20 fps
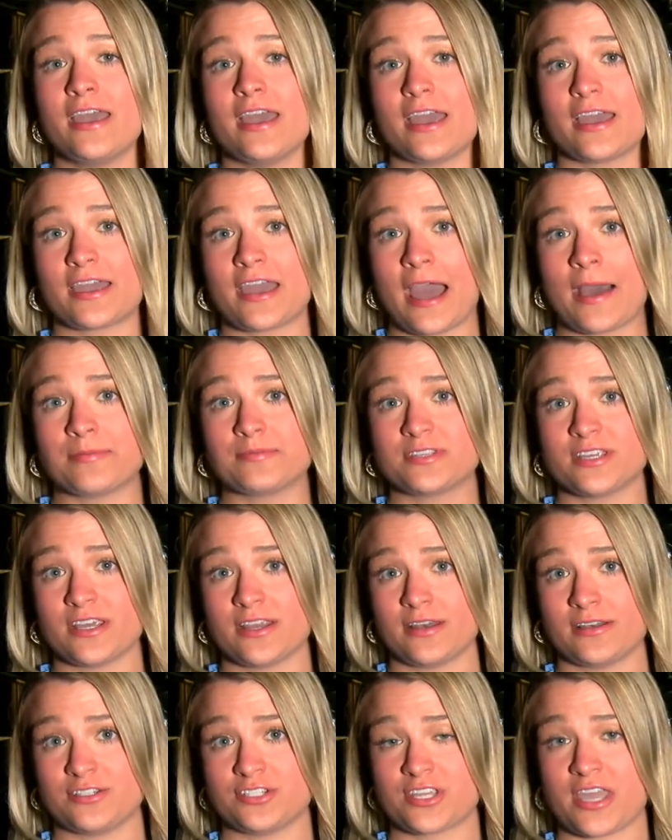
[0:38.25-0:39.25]
And
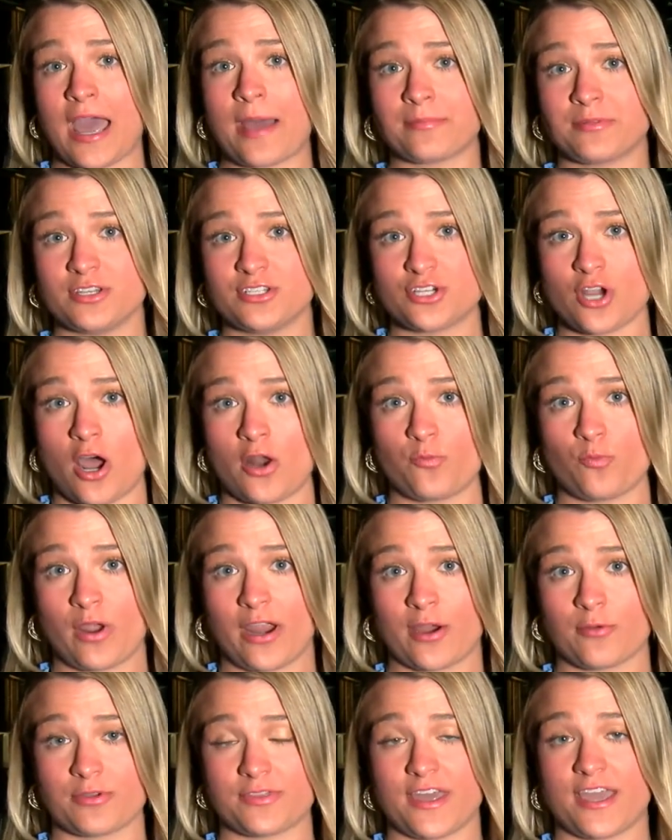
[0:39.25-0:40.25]
Captain Captain John
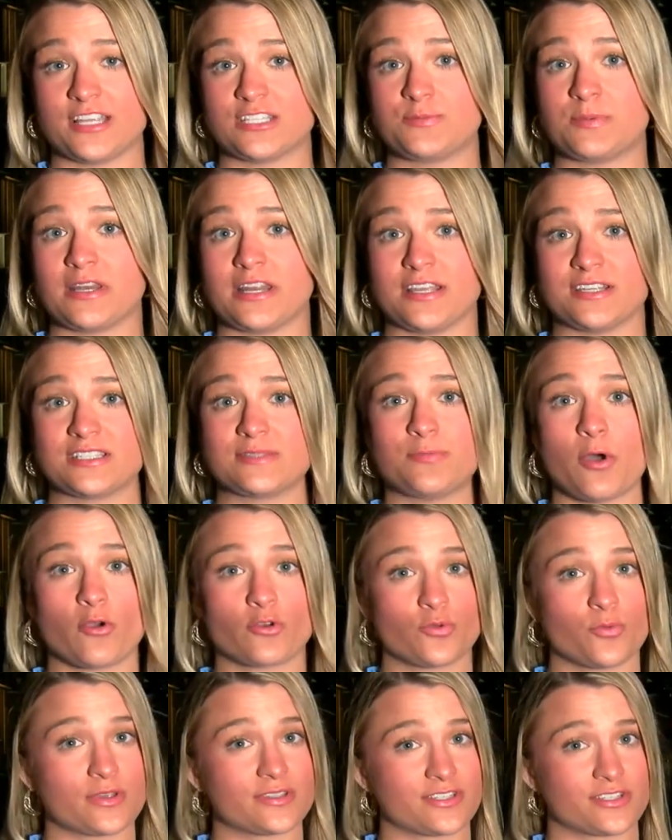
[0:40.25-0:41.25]
Ware with HPD
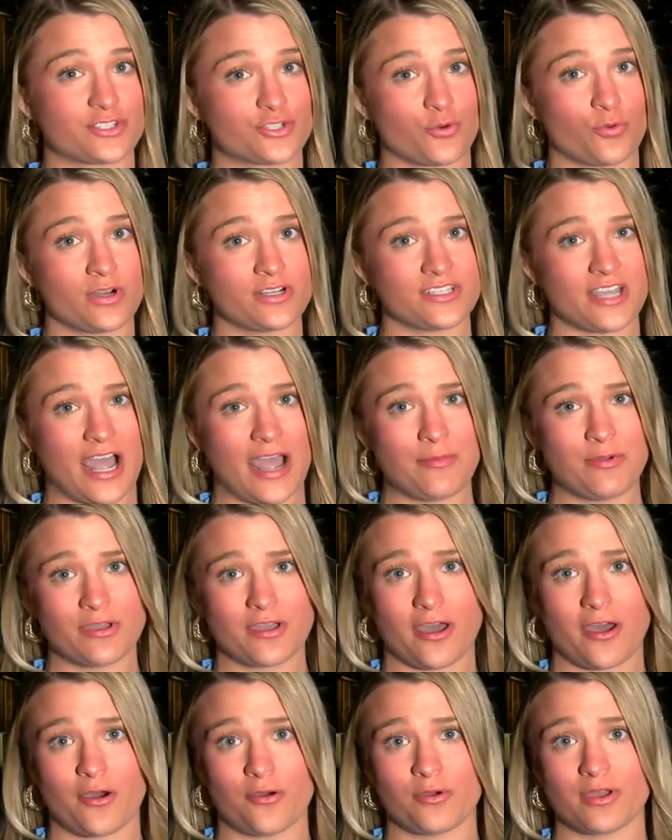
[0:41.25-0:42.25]
spoke to us a short time
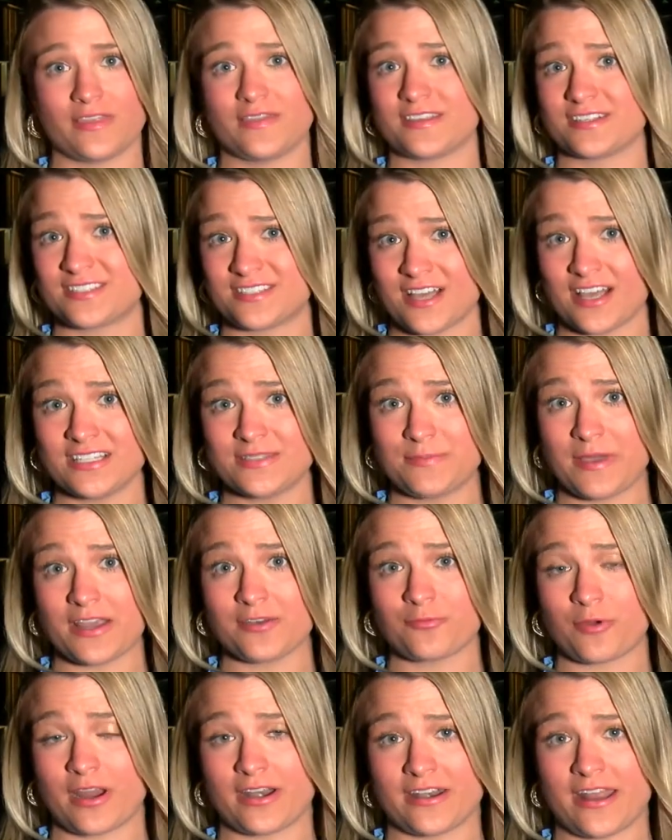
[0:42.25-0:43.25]
ago and the
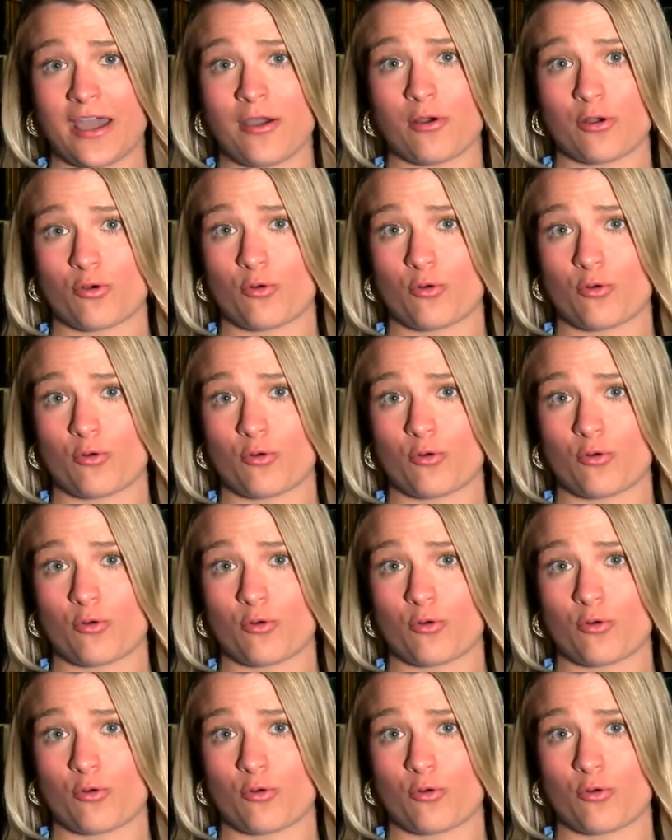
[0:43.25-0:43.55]
suspect right now,